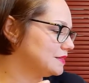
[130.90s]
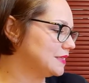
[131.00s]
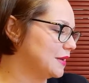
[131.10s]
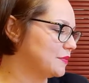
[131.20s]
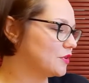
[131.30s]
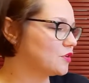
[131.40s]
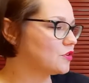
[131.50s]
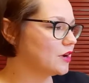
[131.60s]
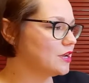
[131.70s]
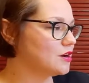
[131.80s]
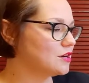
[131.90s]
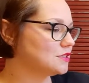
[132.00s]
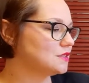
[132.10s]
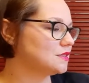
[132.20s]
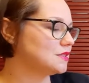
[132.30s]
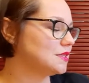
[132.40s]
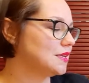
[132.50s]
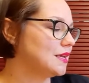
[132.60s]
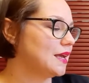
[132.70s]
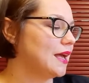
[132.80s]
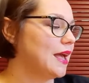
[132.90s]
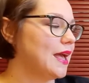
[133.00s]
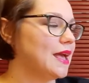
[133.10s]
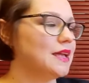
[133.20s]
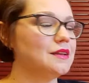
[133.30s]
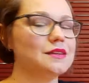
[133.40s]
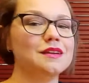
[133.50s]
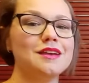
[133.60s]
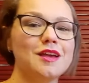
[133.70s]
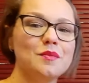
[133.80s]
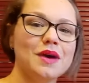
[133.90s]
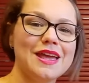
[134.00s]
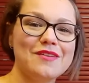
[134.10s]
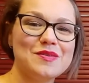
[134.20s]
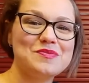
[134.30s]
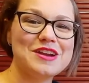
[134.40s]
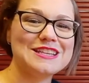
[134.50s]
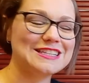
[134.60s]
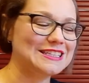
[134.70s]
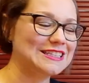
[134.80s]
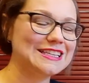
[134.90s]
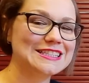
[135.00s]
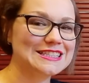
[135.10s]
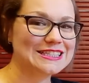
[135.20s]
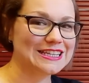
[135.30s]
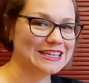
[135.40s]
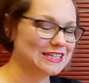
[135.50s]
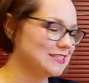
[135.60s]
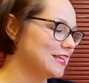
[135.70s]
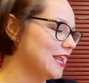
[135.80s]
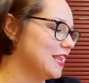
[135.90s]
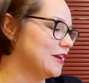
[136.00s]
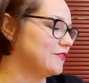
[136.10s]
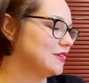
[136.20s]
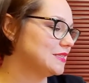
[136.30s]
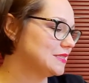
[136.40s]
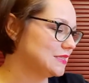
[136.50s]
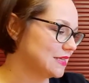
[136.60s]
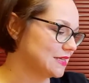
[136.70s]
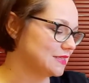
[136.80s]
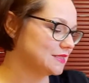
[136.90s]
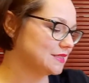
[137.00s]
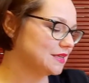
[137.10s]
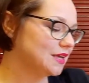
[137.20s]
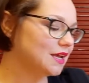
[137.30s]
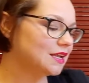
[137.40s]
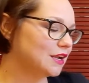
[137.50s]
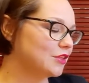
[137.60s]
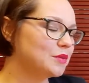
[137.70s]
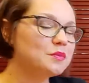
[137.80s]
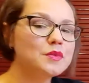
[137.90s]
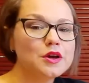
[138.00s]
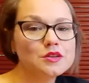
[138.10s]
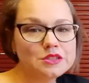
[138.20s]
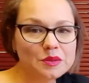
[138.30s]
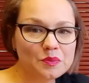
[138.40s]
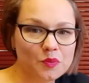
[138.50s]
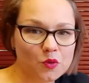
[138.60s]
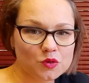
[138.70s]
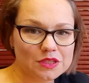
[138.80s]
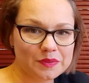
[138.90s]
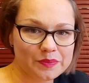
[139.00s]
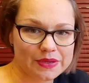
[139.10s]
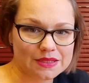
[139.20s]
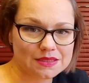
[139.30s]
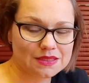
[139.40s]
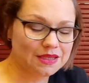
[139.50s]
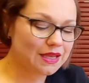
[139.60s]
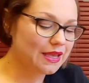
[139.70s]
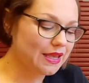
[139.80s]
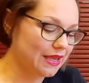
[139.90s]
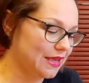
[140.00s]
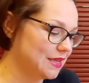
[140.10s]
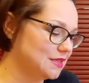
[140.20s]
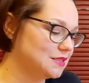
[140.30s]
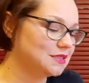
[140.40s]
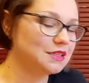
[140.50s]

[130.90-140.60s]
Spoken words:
some crayons, and my ever-present stickers. I love stickers. Now the most important bit is